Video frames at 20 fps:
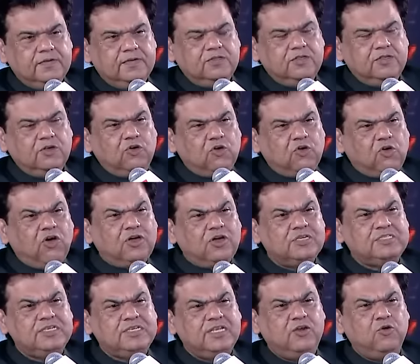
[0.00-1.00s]
the
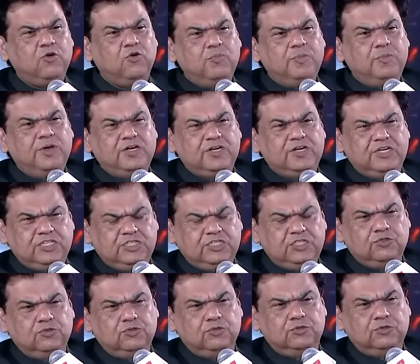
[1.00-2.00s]
gross enrollment
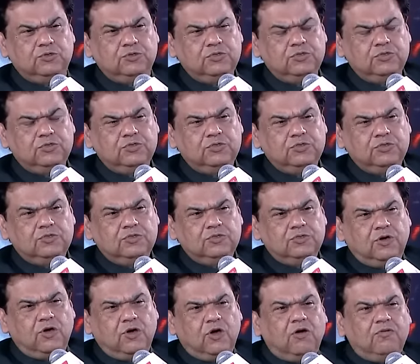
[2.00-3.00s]
ratio
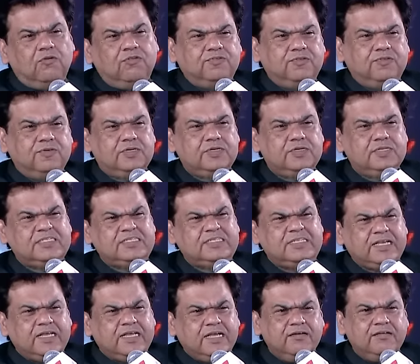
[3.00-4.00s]
of
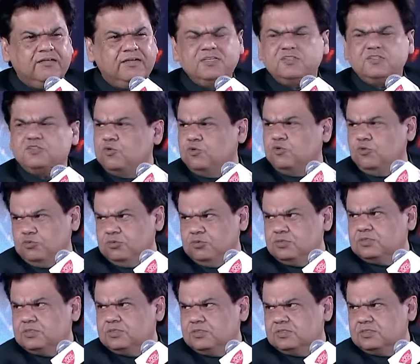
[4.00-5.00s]
secondary
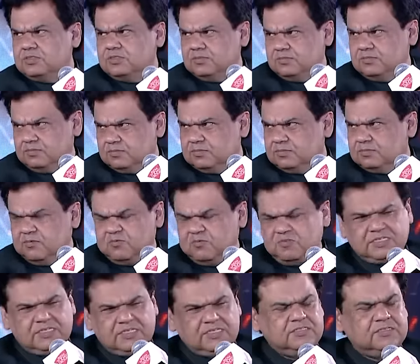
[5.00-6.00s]
schools,
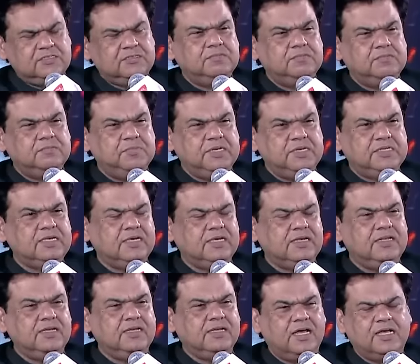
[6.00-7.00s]
which is
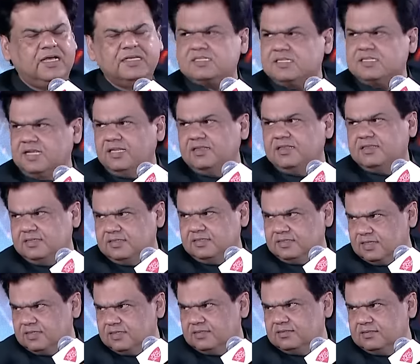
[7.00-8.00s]
basically class 9th and
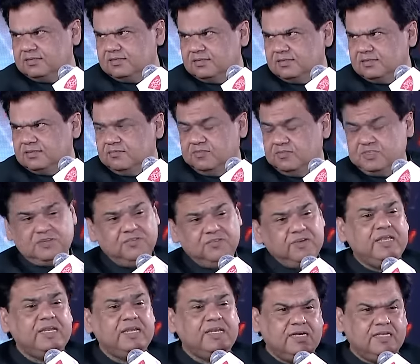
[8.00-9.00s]
10th, is a
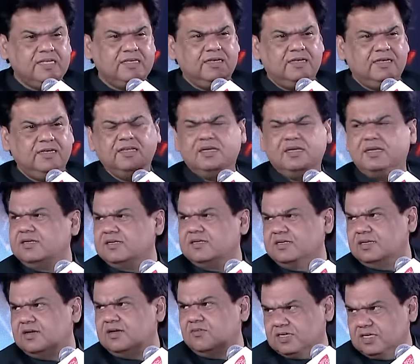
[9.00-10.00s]
very critical indicator
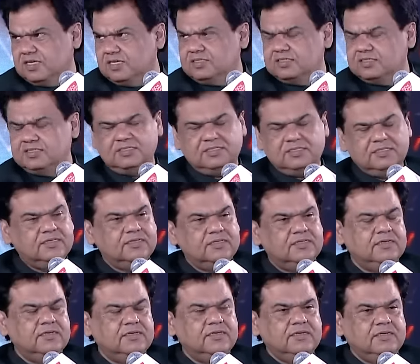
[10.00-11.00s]
in our country.
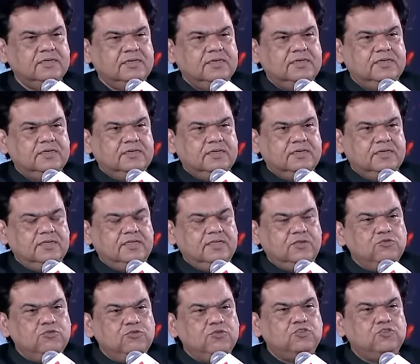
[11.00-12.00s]

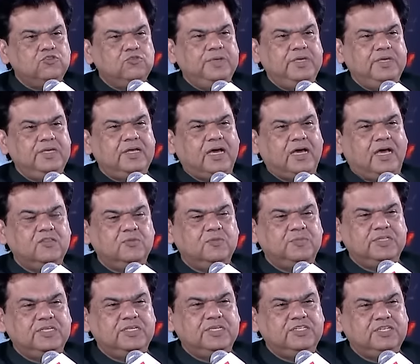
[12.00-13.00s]
Used to be in Andhra
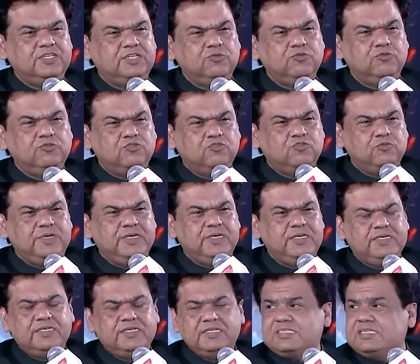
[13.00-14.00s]
Pradesh, it used to
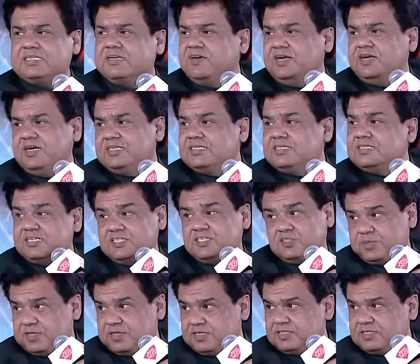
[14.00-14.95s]
be 76%.